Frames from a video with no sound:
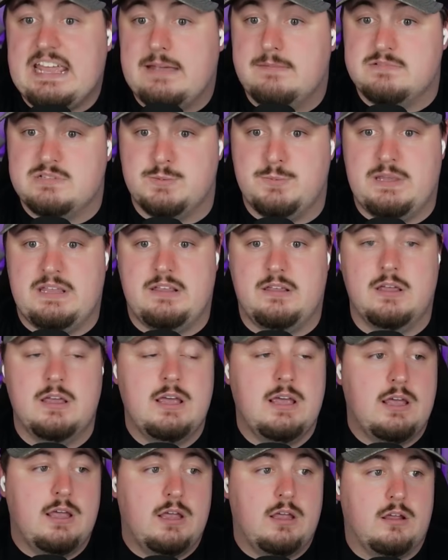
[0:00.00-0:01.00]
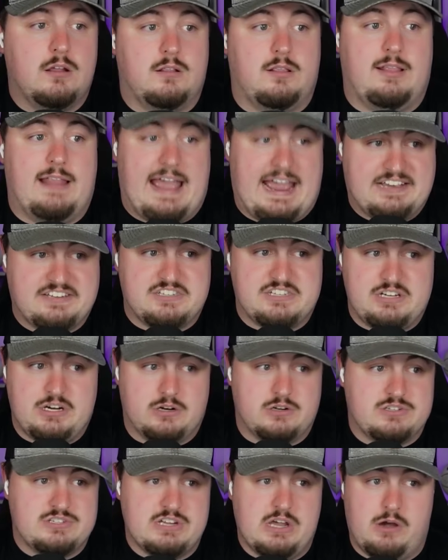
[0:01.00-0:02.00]
him to be last
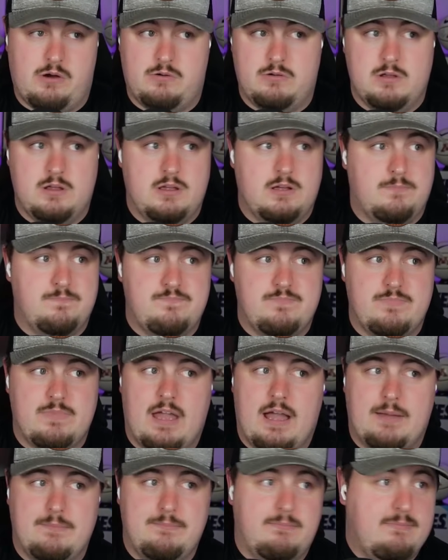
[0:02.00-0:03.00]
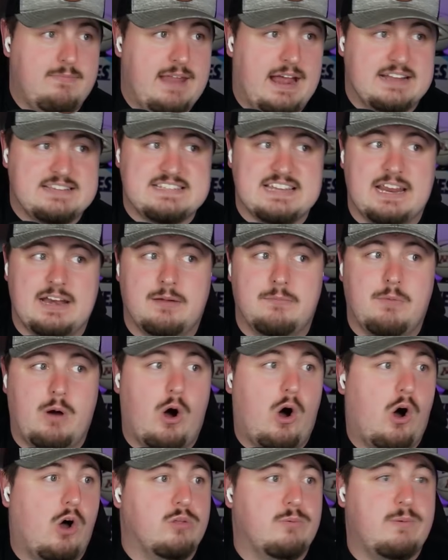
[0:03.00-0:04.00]
year. So not saying I'm
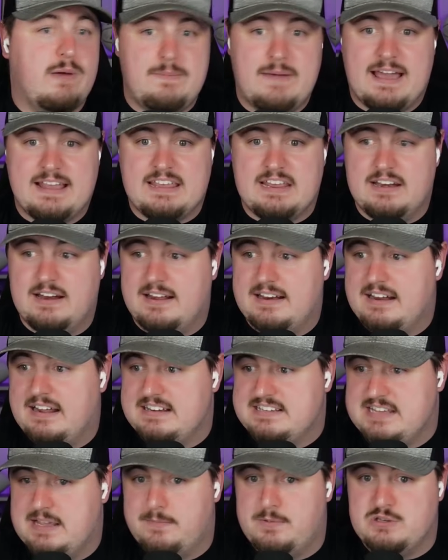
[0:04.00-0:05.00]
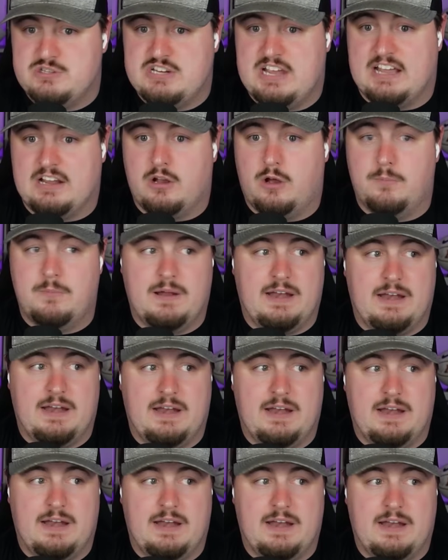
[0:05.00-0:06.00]
all the way back in on Isiah Pacheco, but
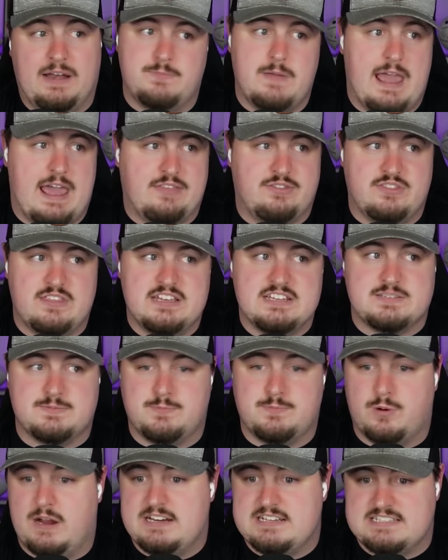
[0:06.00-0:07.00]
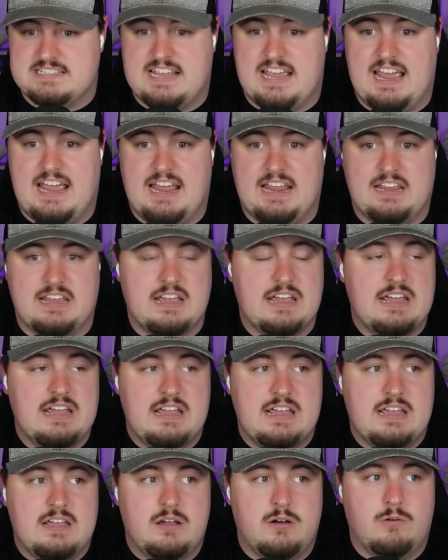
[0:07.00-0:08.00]
at this price tag
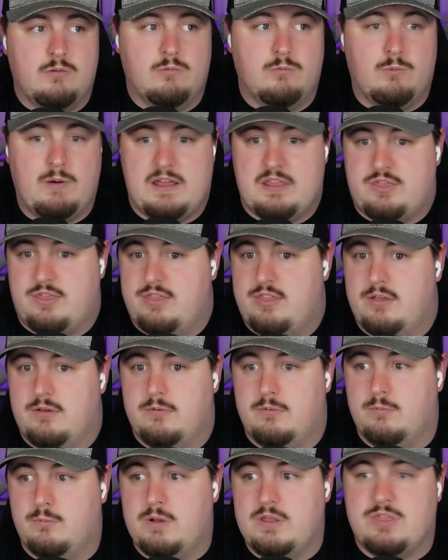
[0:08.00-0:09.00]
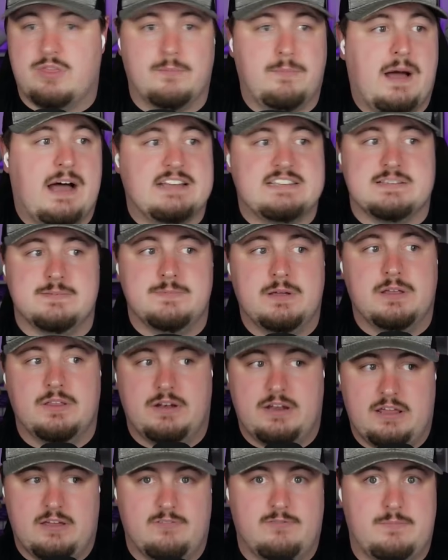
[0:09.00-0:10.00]
with the
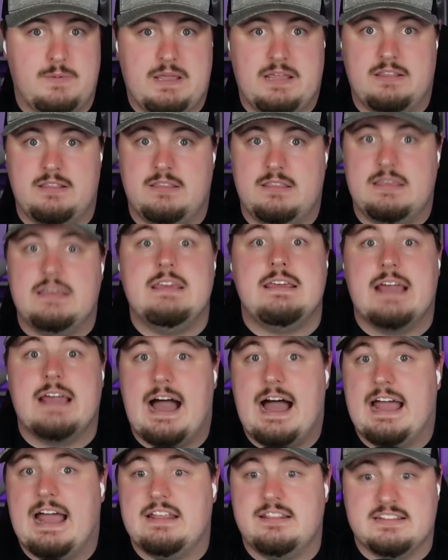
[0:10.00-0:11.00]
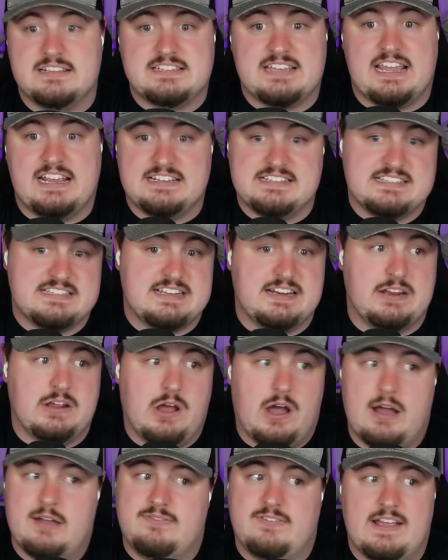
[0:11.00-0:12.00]
possibility of being the guy in this Kansas City
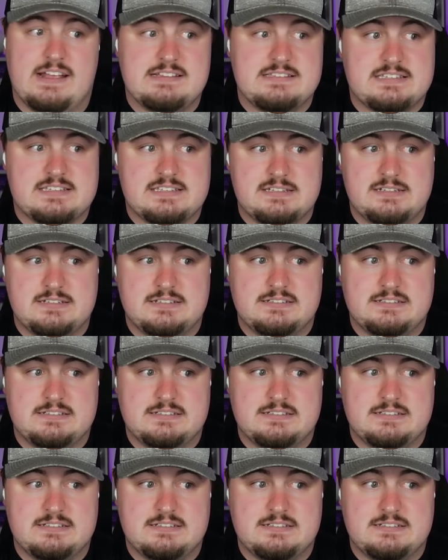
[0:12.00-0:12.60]
offense,